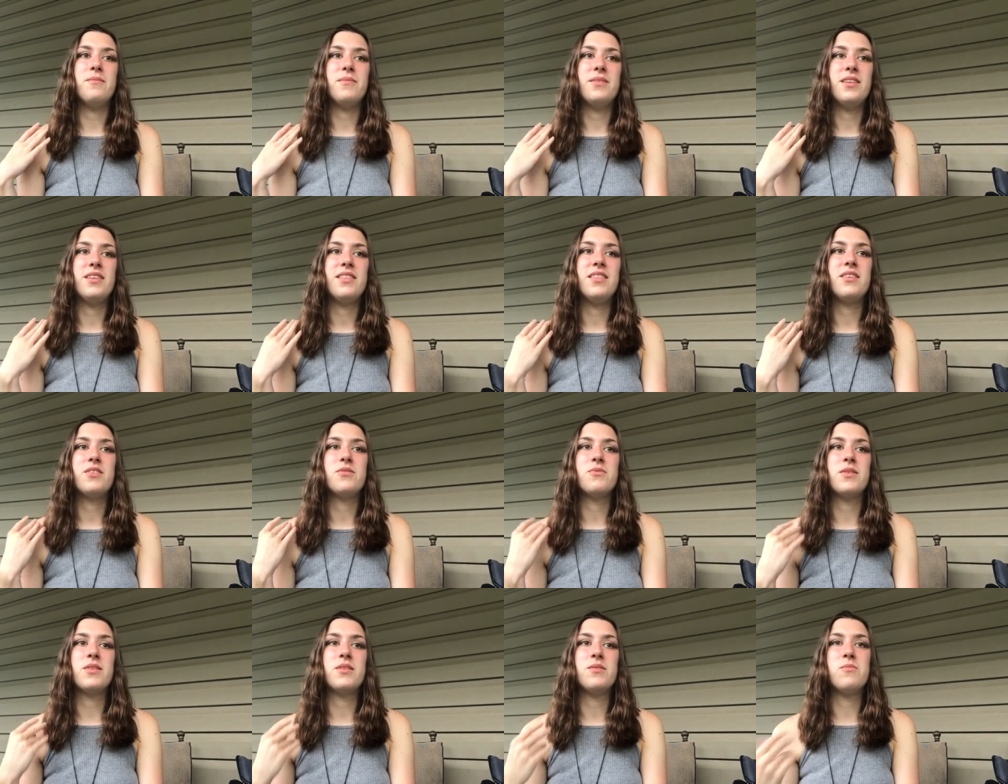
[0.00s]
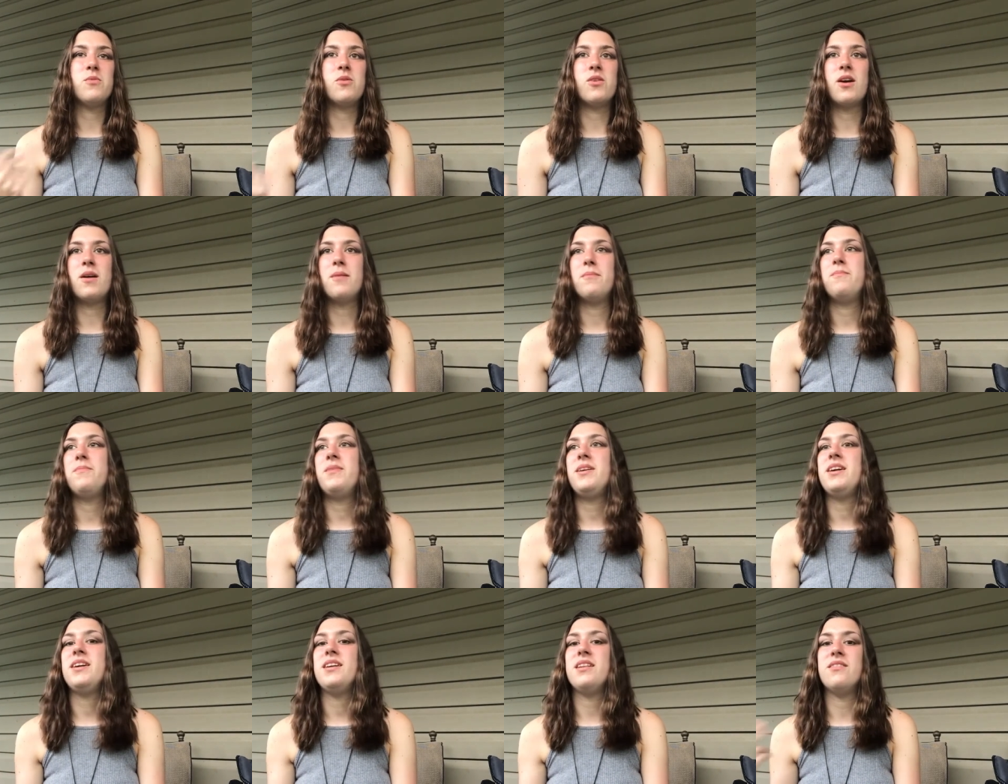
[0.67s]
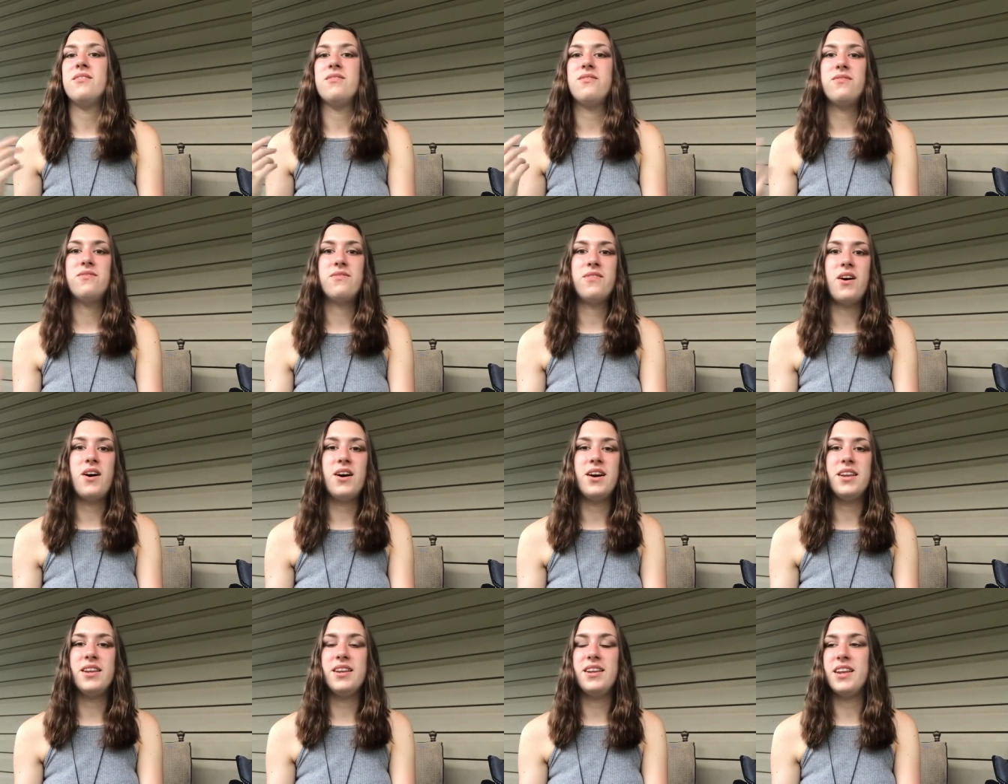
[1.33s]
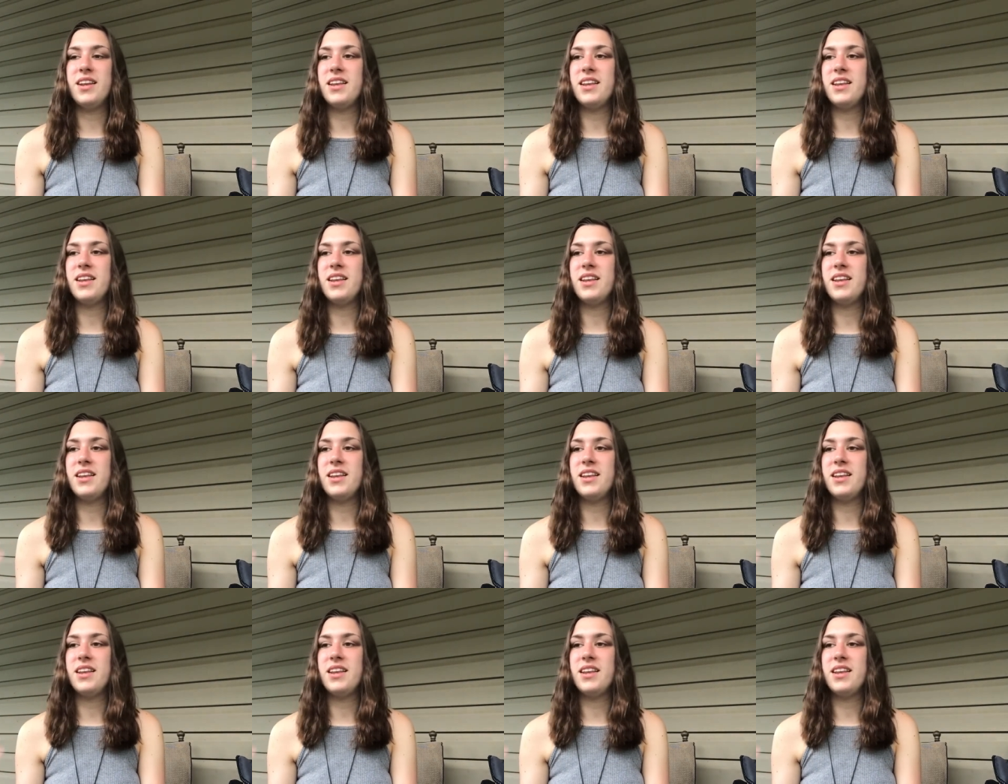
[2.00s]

This one's more upbeat and fun